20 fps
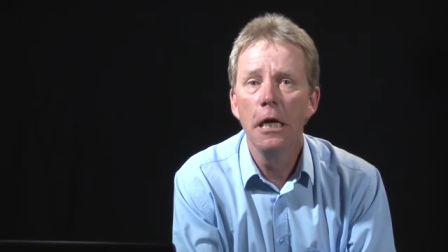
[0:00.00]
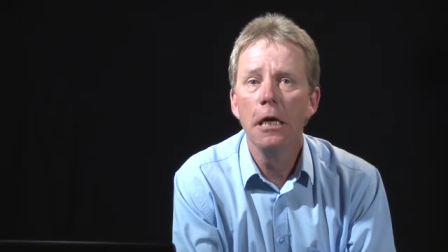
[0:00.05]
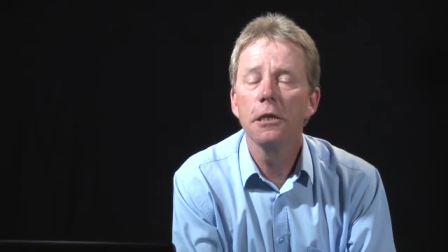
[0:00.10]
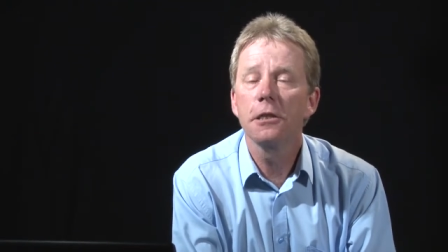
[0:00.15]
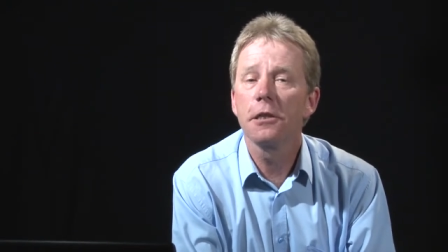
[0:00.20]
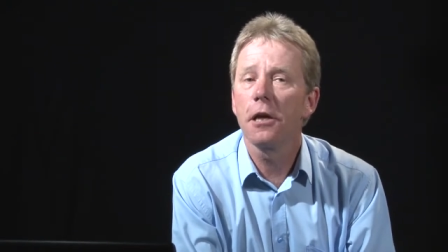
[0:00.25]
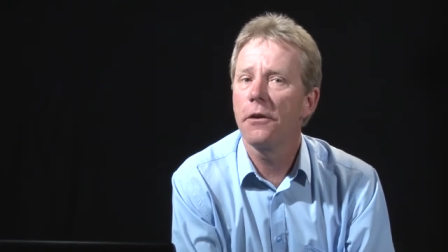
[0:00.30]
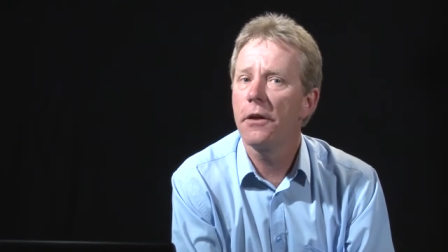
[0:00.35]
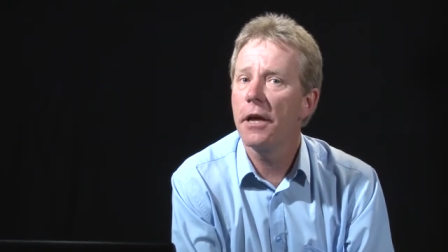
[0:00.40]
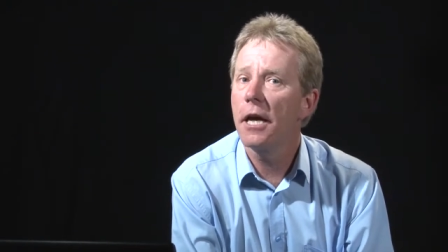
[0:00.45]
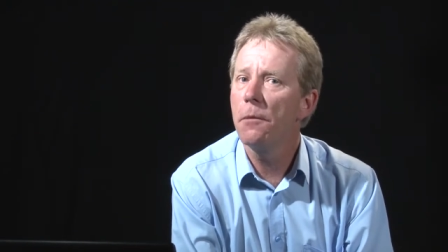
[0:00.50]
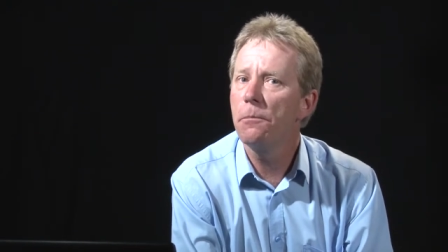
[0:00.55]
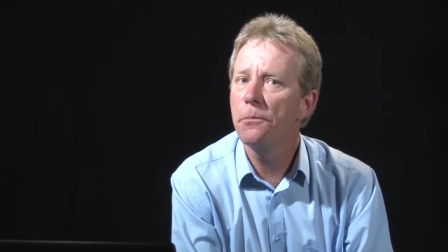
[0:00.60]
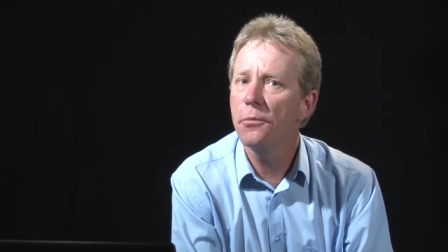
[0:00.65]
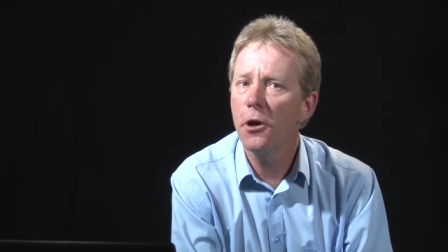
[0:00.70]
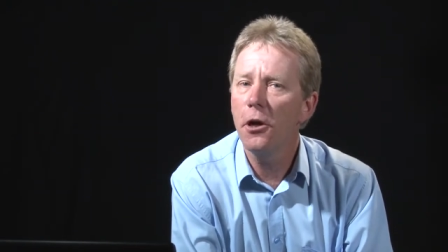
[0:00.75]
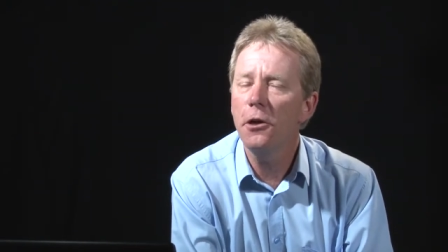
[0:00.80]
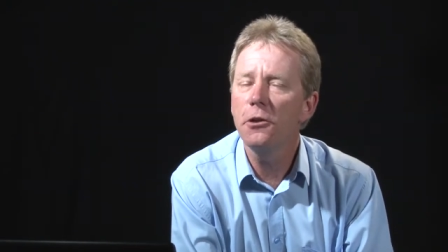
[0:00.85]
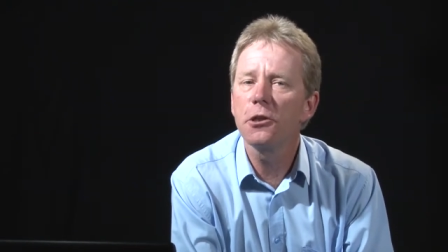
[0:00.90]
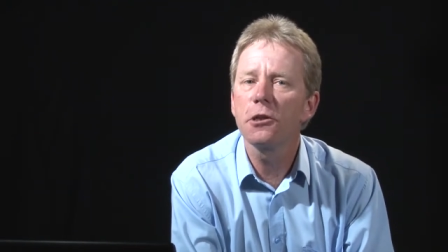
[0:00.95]
So they
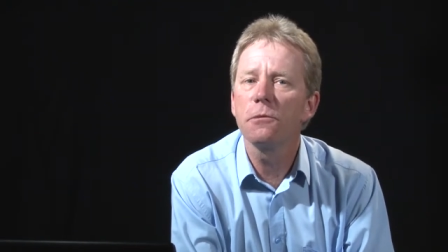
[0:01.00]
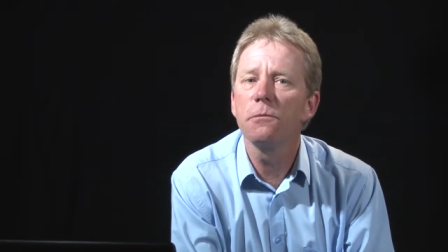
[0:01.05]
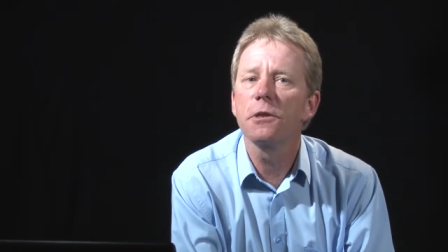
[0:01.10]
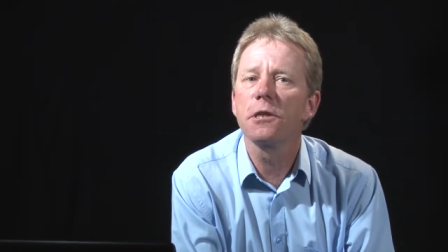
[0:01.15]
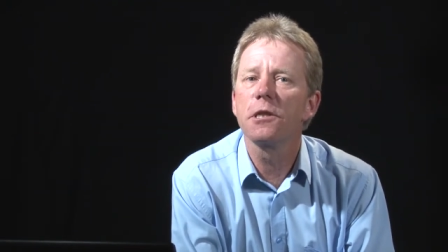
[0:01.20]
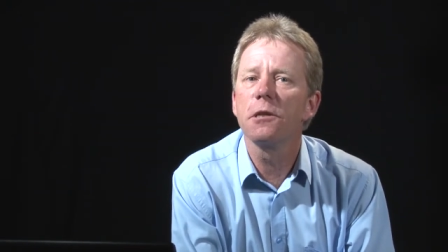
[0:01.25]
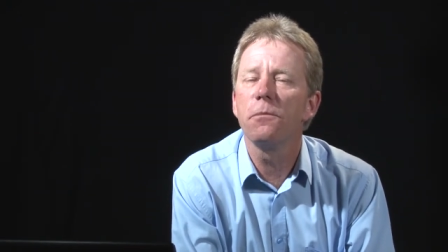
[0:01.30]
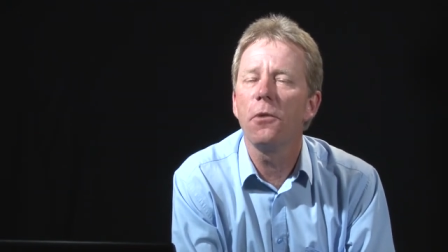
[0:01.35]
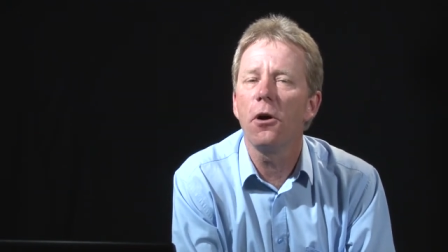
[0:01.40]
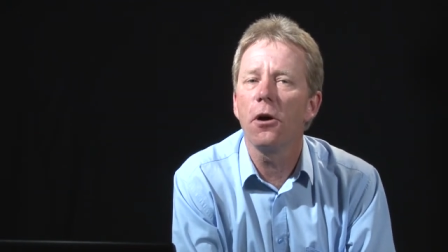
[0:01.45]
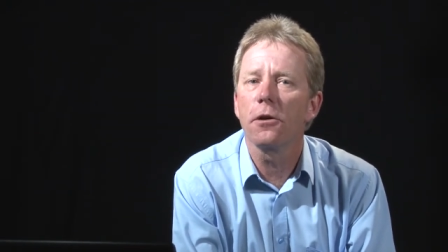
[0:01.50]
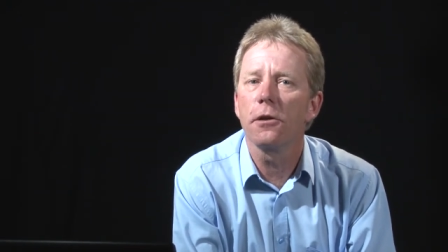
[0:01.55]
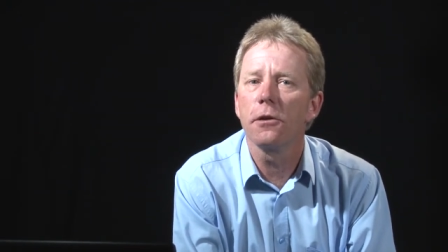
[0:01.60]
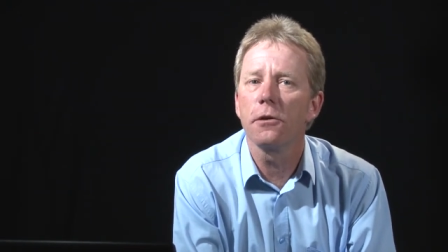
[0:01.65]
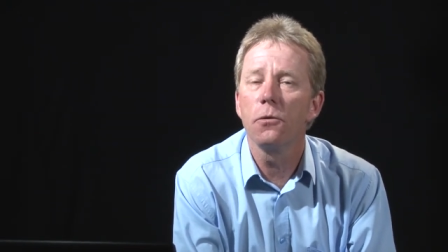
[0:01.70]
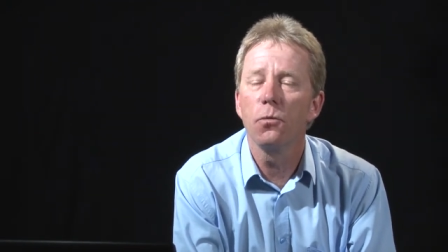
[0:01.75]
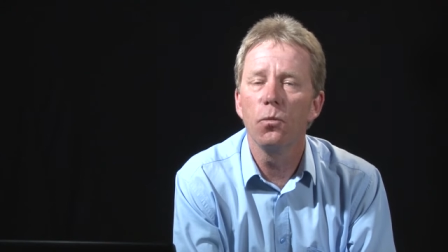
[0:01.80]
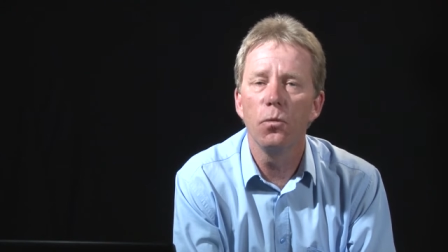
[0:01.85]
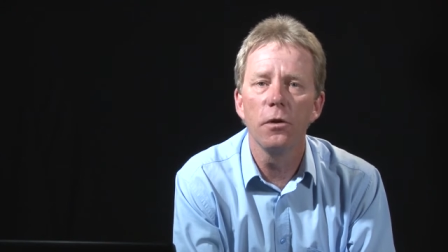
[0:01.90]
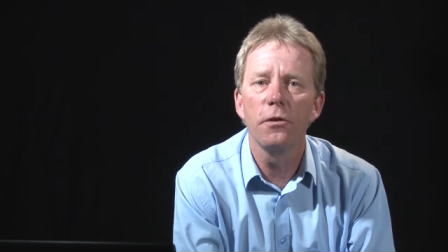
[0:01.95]
approached Mr.
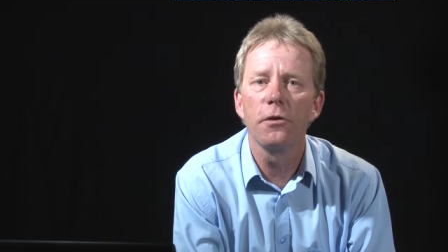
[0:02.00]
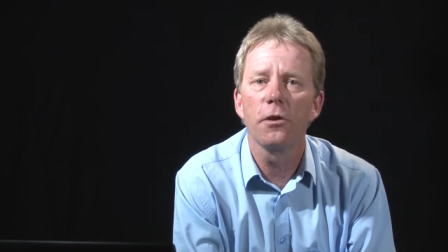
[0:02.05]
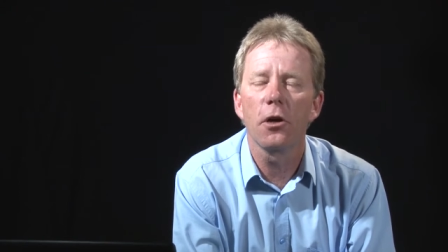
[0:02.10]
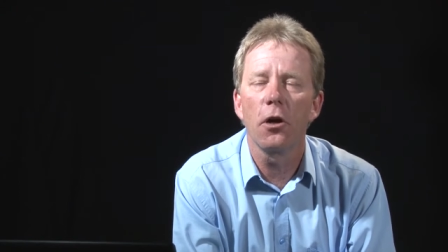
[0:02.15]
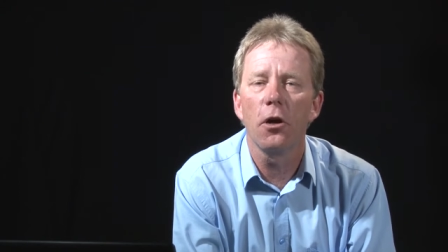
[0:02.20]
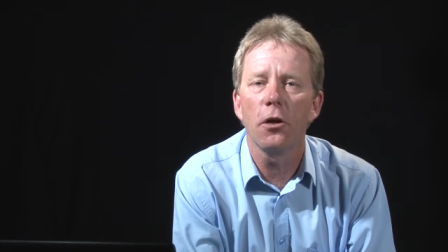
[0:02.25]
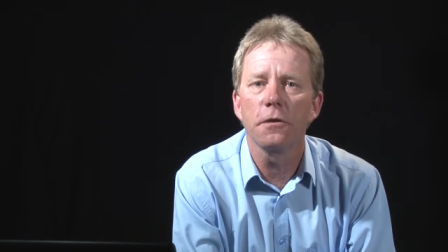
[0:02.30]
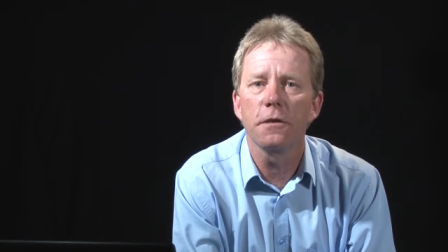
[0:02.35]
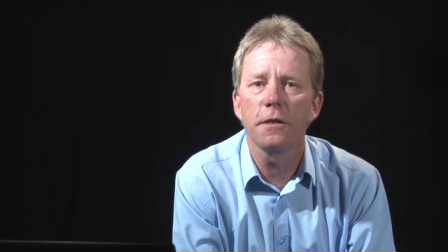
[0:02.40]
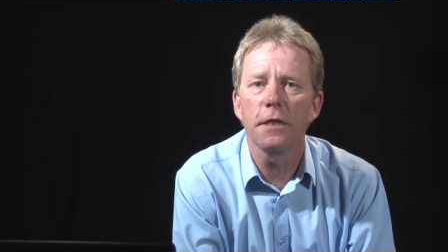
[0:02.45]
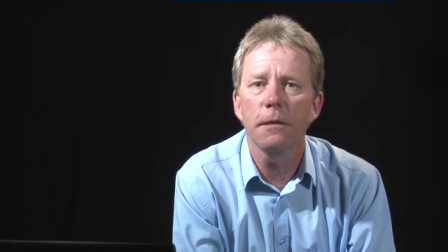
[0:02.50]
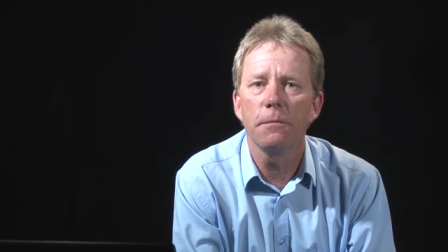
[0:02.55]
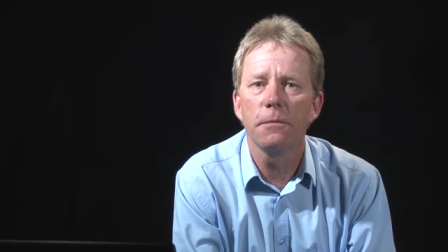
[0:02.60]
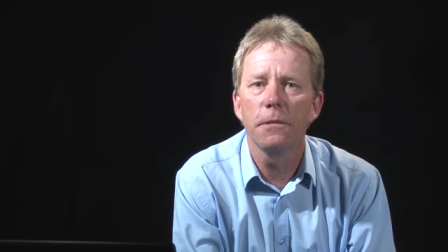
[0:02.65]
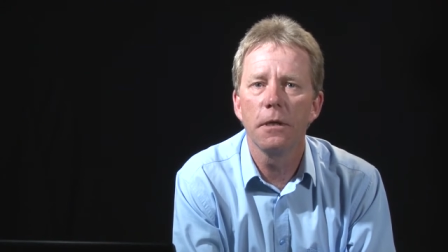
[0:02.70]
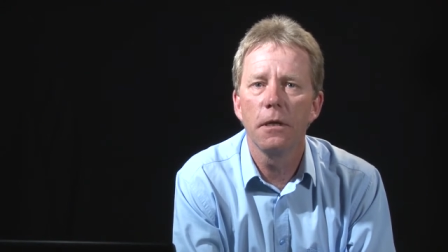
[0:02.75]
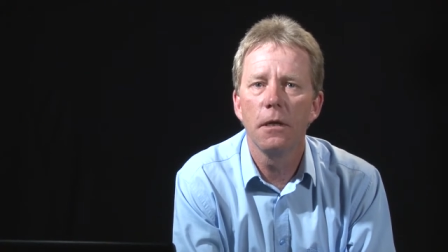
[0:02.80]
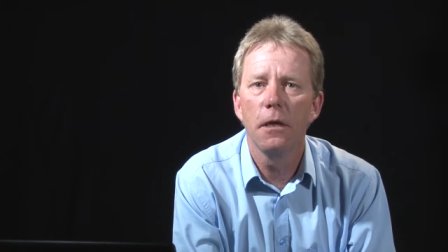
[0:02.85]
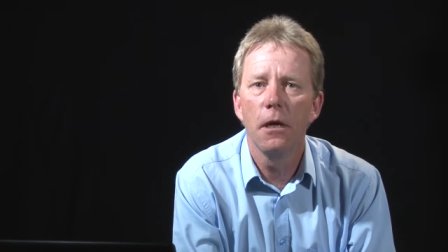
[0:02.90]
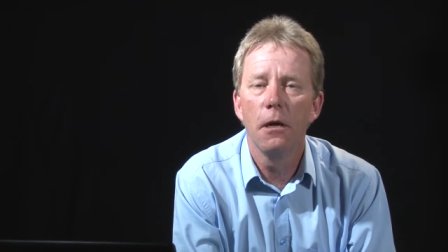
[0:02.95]
Bartlett with the concept.